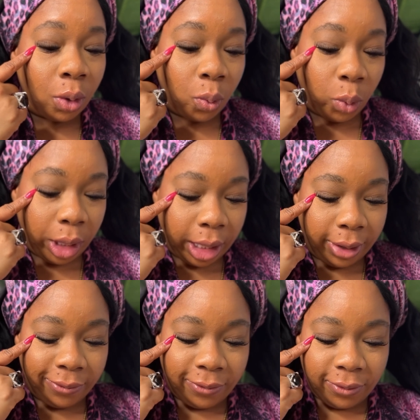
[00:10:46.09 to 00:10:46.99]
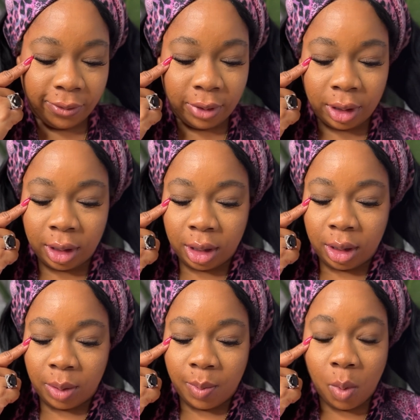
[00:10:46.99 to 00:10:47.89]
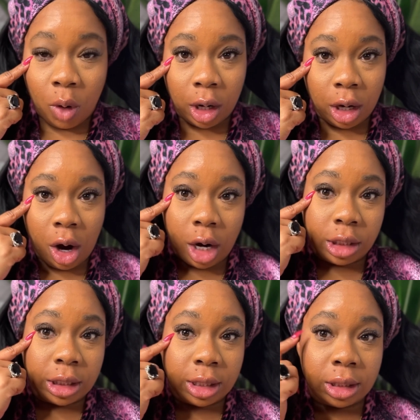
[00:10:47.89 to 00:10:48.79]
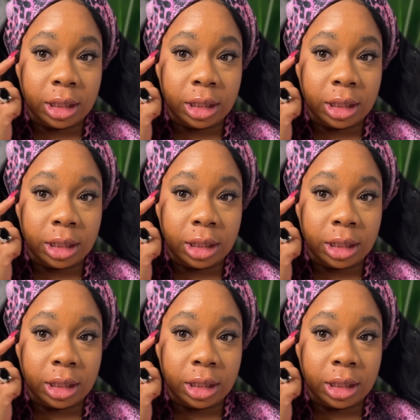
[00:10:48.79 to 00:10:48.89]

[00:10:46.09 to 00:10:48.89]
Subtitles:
with more larges.